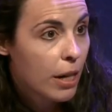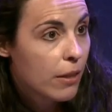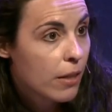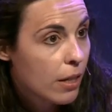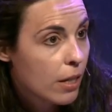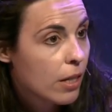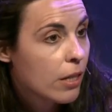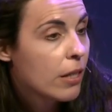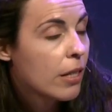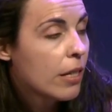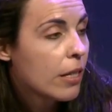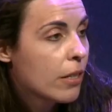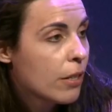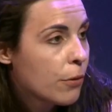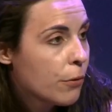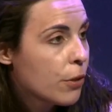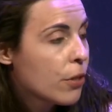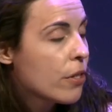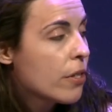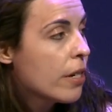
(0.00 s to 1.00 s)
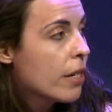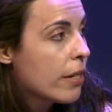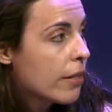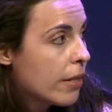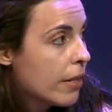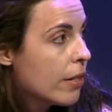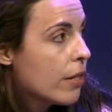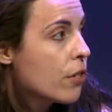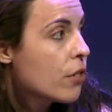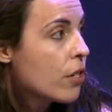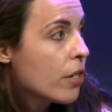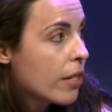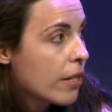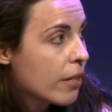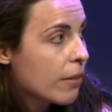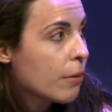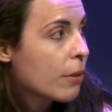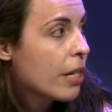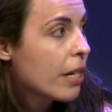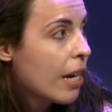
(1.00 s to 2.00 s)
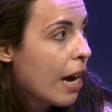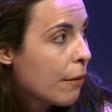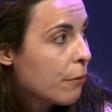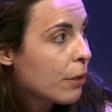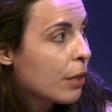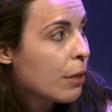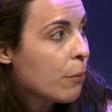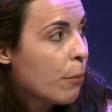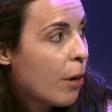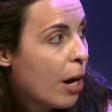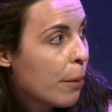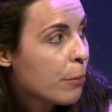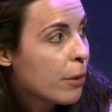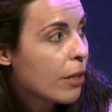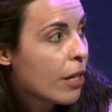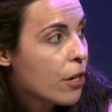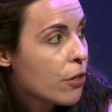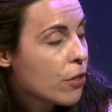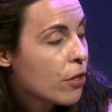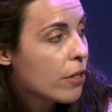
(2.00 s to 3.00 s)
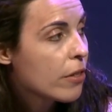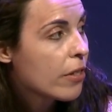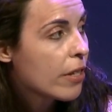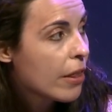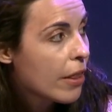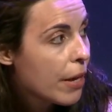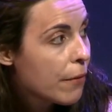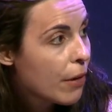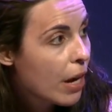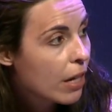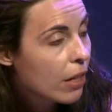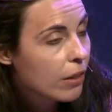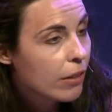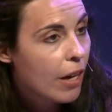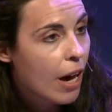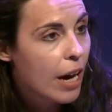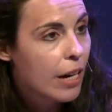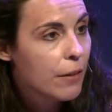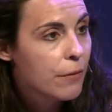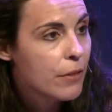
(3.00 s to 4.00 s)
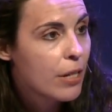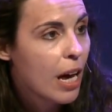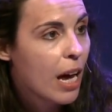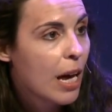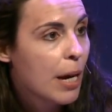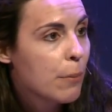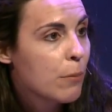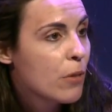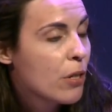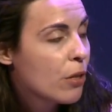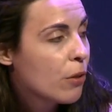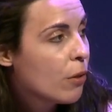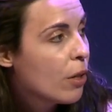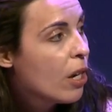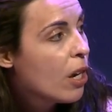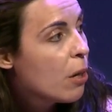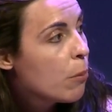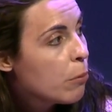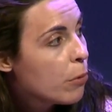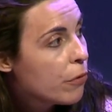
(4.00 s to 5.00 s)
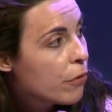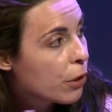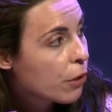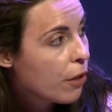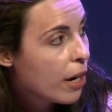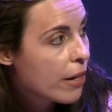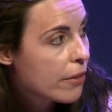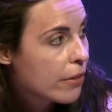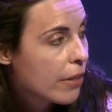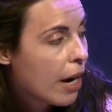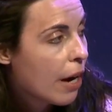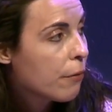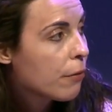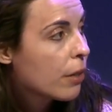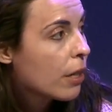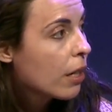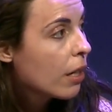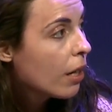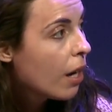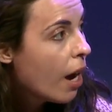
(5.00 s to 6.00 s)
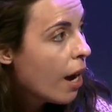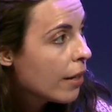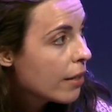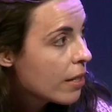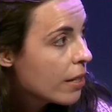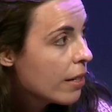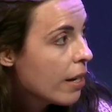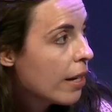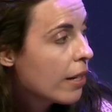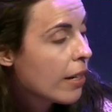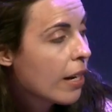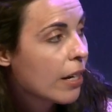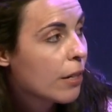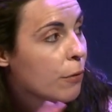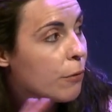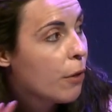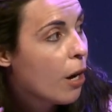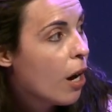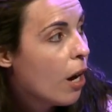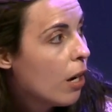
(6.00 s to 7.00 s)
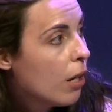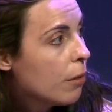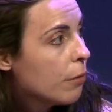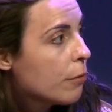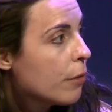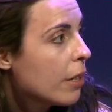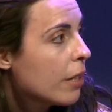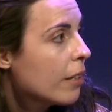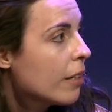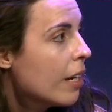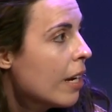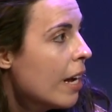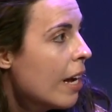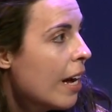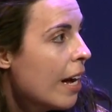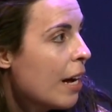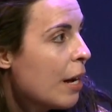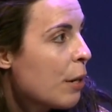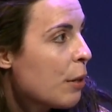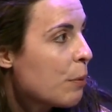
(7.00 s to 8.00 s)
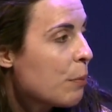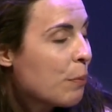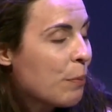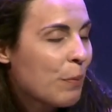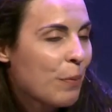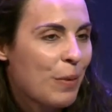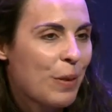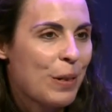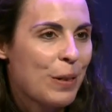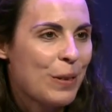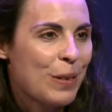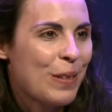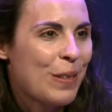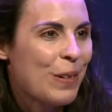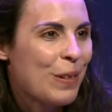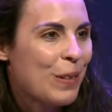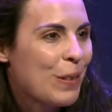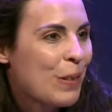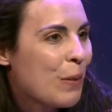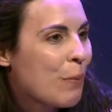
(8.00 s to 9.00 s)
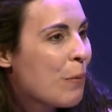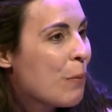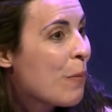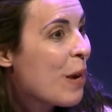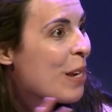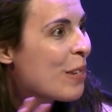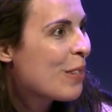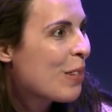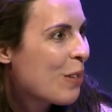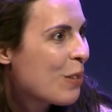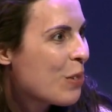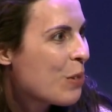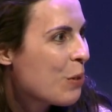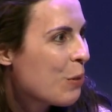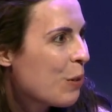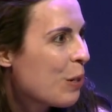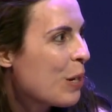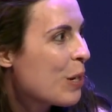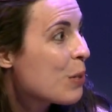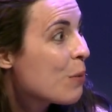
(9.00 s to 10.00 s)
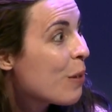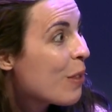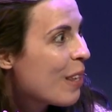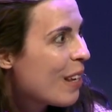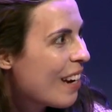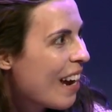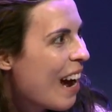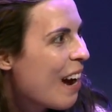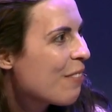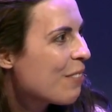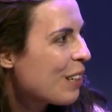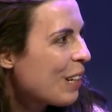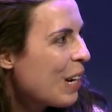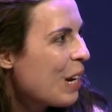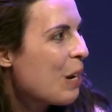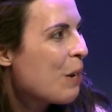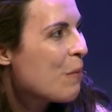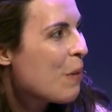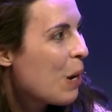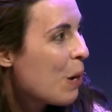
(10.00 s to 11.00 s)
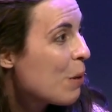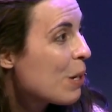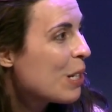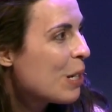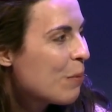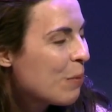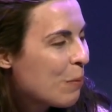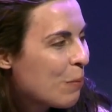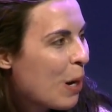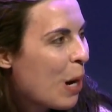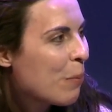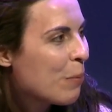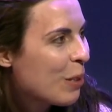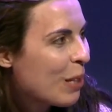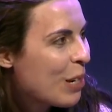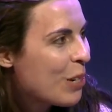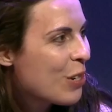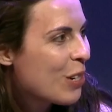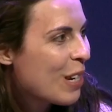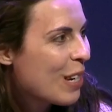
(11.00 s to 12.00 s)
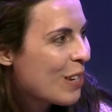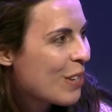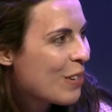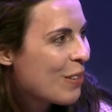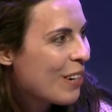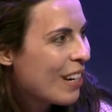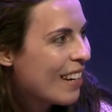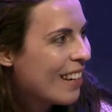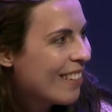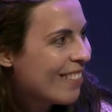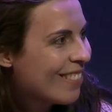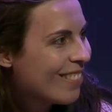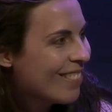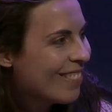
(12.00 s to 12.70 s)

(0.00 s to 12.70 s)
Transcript: right. The diversity is indigenous in African populations. And they've had a lot of time to move across the African continent and evolve. And there's some amazing stories within Africa about human population history.